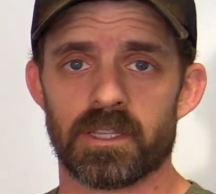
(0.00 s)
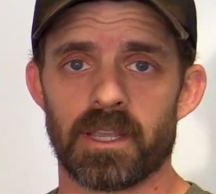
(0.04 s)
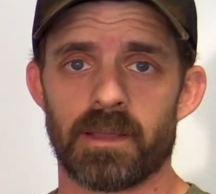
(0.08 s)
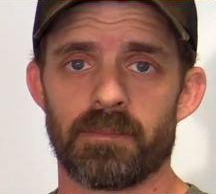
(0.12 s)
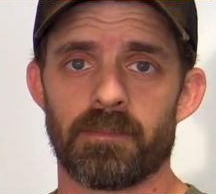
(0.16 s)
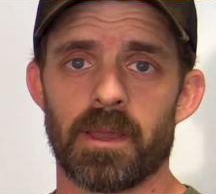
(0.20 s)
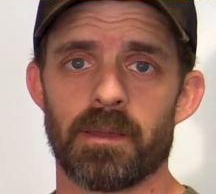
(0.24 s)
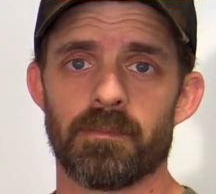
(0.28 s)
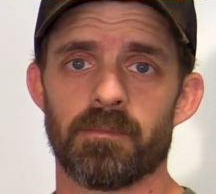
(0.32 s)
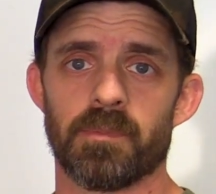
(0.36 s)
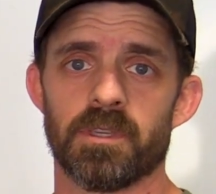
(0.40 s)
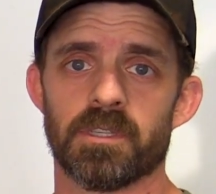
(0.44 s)

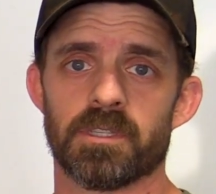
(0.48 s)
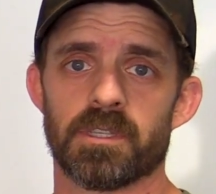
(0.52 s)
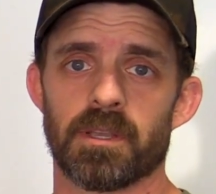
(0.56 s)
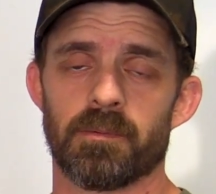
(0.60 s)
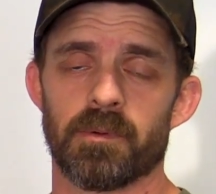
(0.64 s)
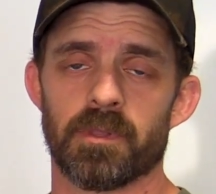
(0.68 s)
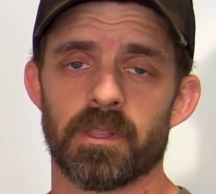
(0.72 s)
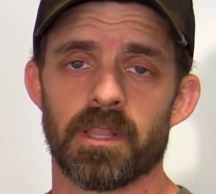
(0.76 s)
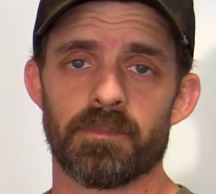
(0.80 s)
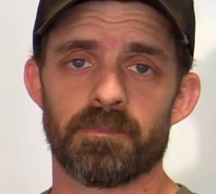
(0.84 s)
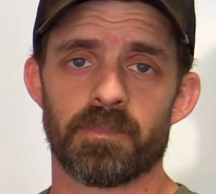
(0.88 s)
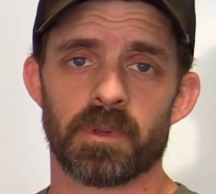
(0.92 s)
That might be
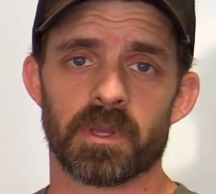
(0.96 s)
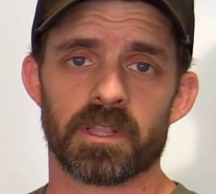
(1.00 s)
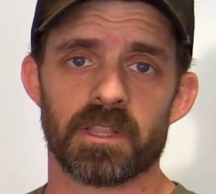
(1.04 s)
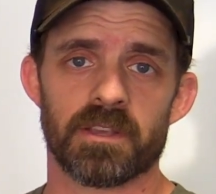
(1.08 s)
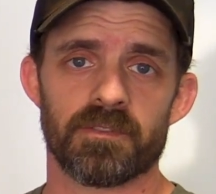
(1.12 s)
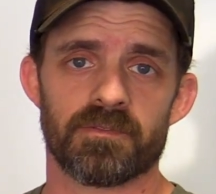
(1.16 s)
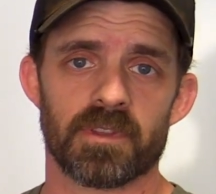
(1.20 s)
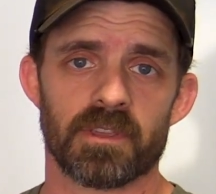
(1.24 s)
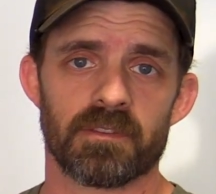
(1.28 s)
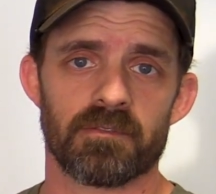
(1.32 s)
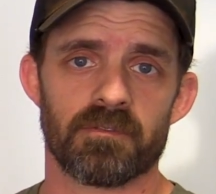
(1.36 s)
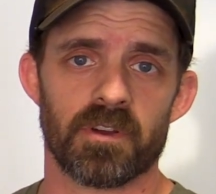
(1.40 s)
some Olympic
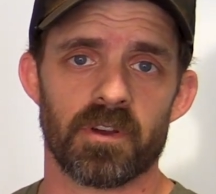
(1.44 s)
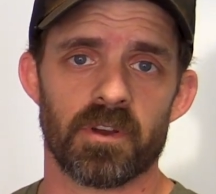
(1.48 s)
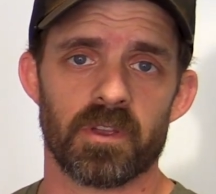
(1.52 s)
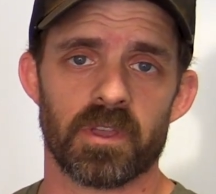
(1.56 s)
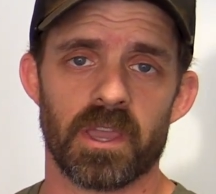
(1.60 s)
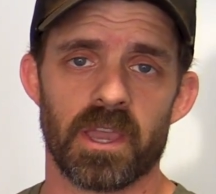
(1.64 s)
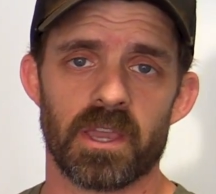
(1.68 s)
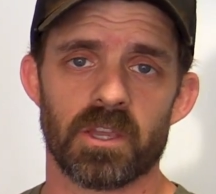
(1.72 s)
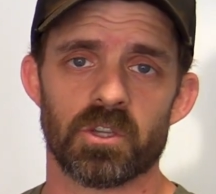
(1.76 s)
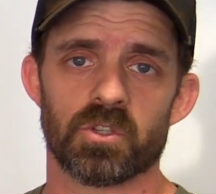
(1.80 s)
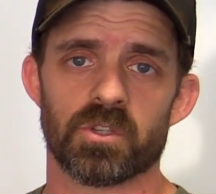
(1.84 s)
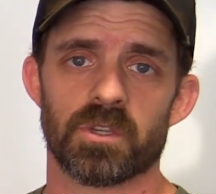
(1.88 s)
lifting
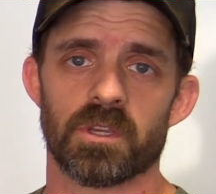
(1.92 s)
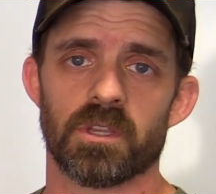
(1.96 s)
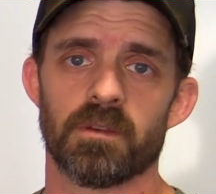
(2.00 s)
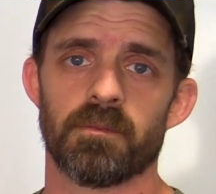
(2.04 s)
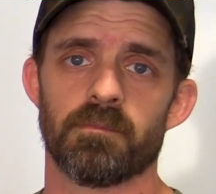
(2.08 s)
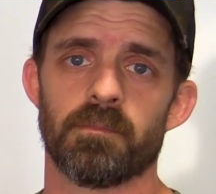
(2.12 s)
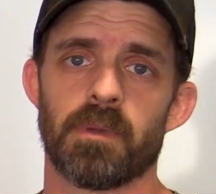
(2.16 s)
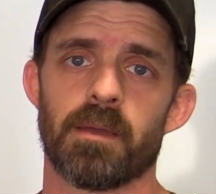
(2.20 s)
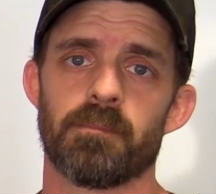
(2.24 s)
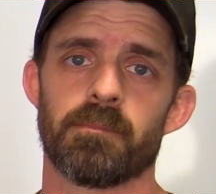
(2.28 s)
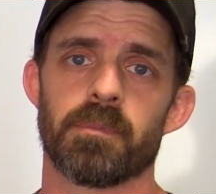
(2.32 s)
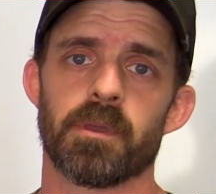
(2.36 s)

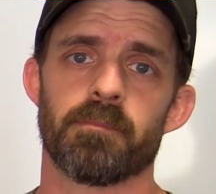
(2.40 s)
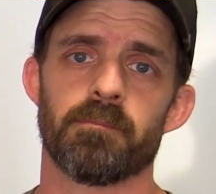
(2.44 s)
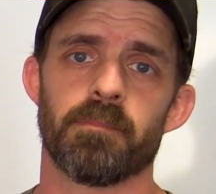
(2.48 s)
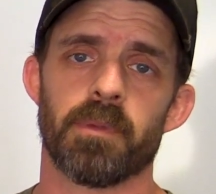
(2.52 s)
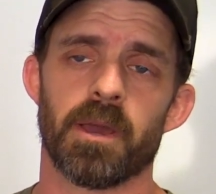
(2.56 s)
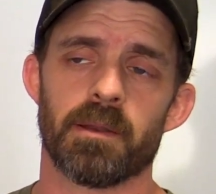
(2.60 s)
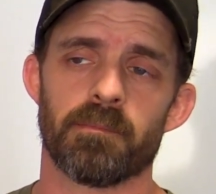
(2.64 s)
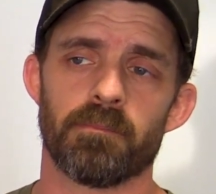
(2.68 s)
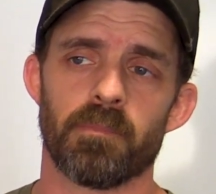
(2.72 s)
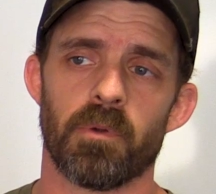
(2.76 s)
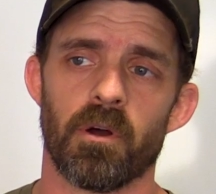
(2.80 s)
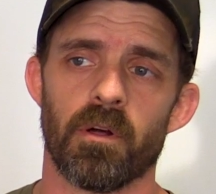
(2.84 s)
variation, might be a
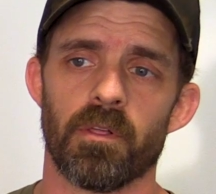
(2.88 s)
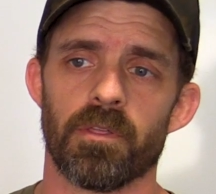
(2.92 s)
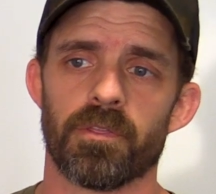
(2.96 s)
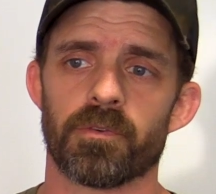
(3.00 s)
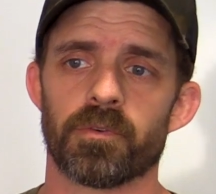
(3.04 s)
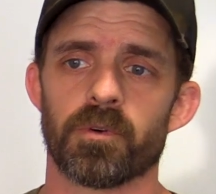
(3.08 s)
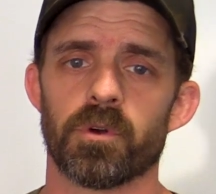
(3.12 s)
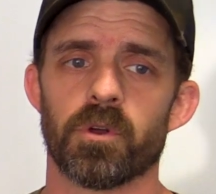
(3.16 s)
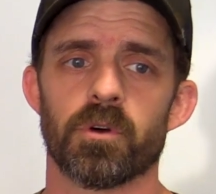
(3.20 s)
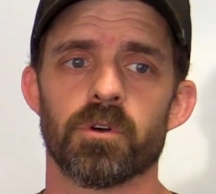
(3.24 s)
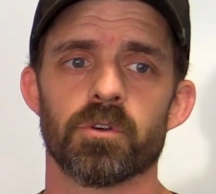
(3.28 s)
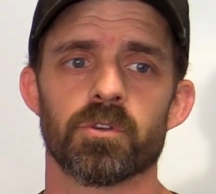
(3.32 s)
med ball
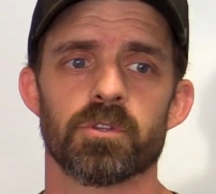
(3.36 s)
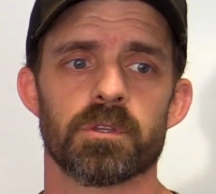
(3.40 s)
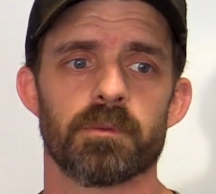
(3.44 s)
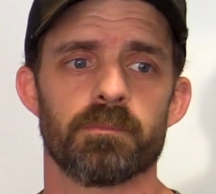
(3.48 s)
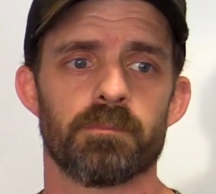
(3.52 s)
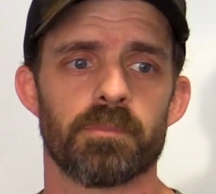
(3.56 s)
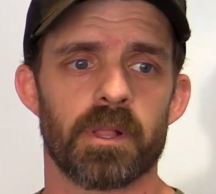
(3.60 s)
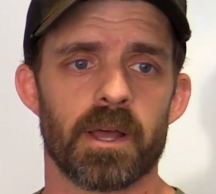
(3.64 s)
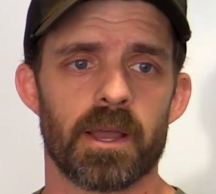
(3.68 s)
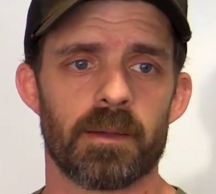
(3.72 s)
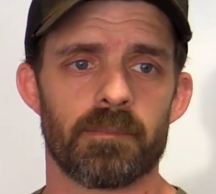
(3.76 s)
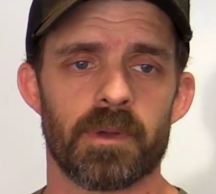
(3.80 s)
throw,
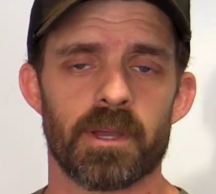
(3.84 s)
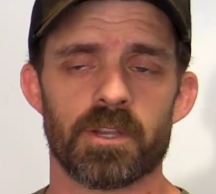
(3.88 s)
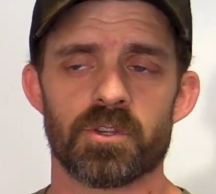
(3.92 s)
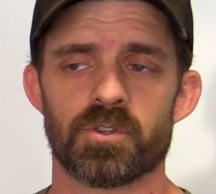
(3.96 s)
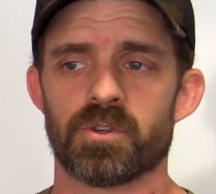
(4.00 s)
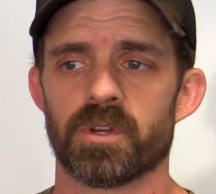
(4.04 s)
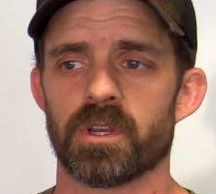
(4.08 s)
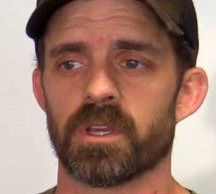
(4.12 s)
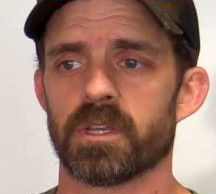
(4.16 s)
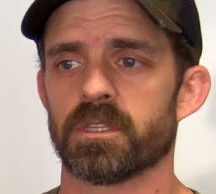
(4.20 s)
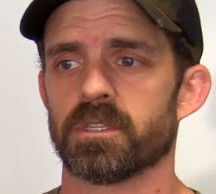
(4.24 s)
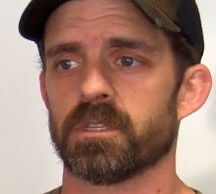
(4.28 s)
some
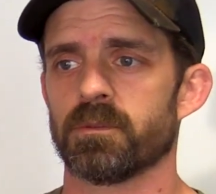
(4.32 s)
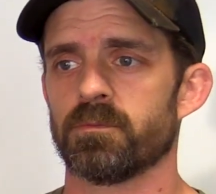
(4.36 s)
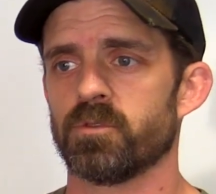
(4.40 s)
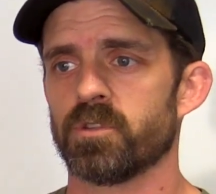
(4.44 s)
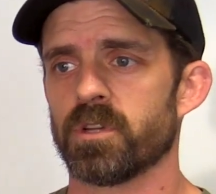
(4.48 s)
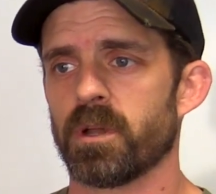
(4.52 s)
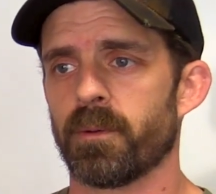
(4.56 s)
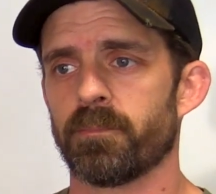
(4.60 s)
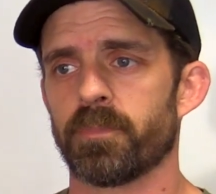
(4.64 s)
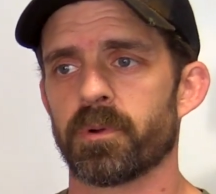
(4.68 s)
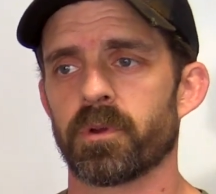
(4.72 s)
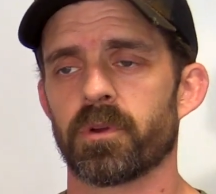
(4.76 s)
plyometrics, some
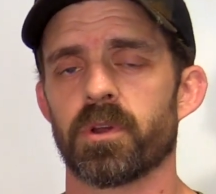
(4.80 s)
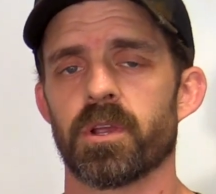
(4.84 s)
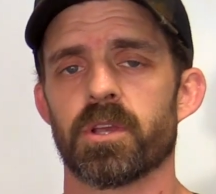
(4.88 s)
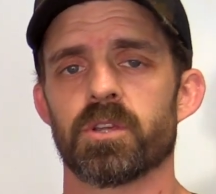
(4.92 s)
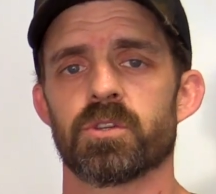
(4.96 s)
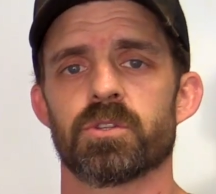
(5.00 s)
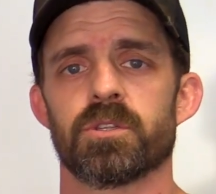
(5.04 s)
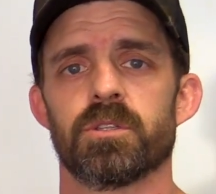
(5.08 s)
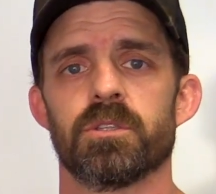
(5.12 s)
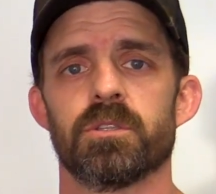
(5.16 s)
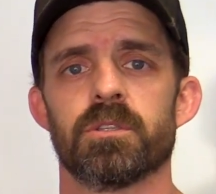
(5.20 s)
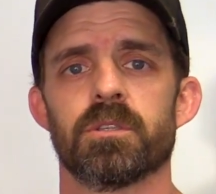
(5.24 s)
jump
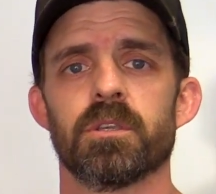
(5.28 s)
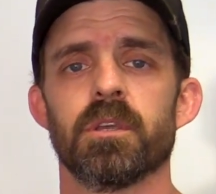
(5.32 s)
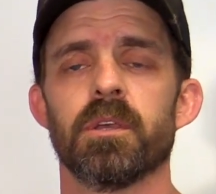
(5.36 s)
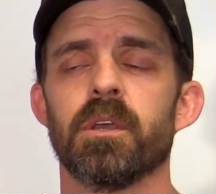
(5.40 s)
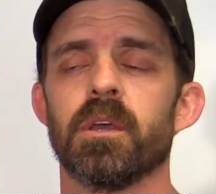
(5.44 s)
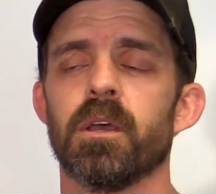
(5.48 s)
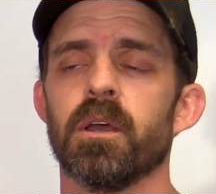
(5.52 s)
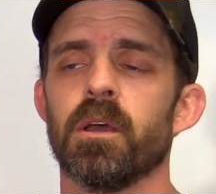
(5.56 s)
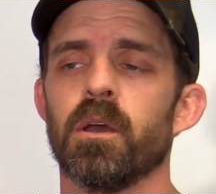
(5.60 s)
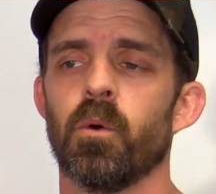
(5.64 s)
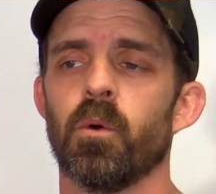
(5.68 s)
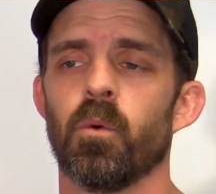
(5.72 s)
progressions,
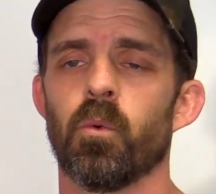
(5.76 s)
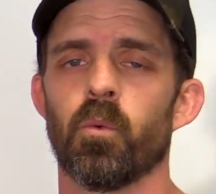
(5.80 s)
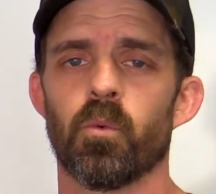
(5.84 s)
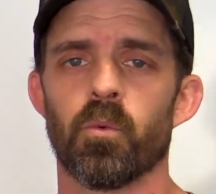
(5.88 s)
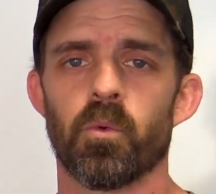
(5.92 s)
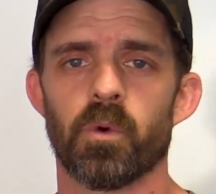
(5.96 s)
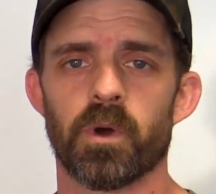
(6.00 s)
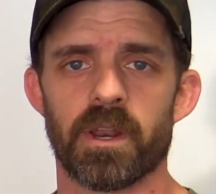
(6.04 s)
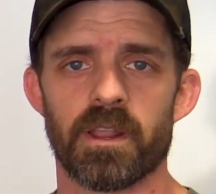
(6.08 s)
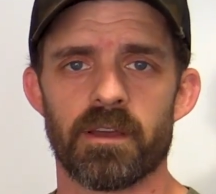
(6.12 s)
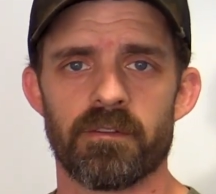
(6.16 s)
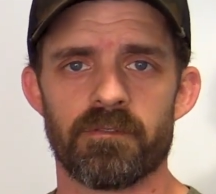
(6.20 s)

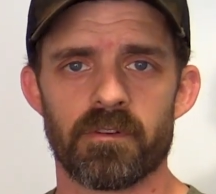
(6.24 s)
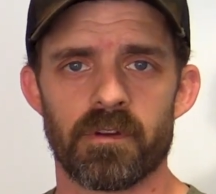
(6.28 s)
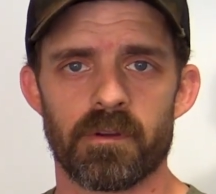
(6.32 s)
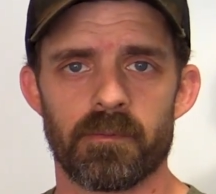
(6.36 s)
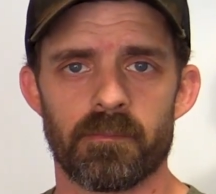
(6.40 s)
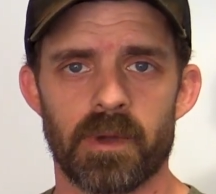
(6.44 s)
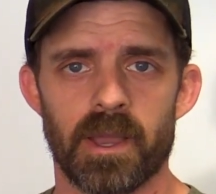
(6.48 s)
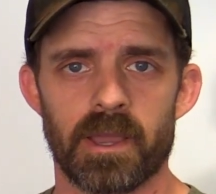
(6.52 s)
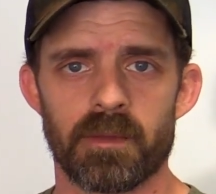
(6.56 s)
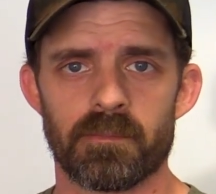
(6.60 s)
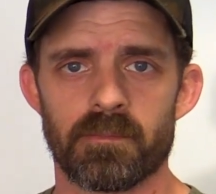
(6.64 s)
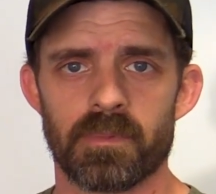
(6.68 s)
whatever
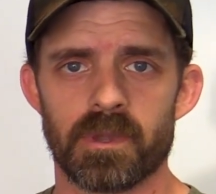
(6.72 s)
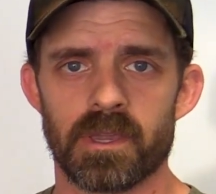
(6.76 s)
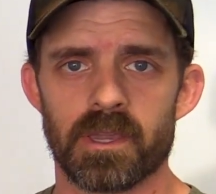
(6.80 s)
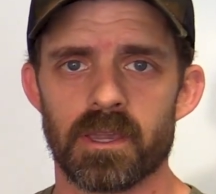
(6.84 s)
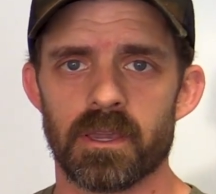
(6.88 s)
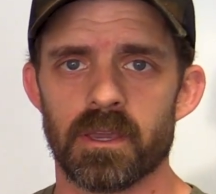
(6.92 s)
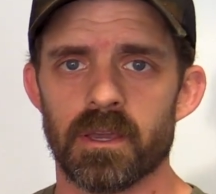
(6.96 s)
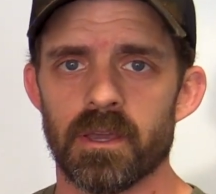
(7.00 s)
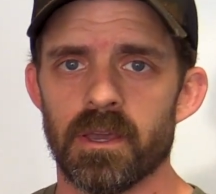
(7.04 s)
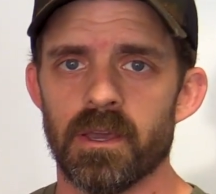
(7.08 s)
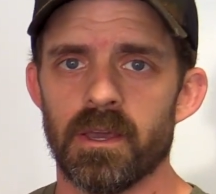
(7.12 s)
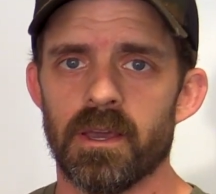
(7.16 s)
it might
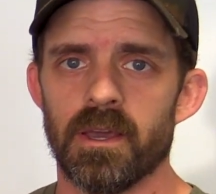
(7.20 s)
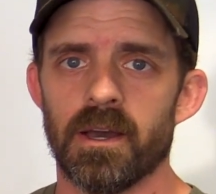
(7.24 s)
be.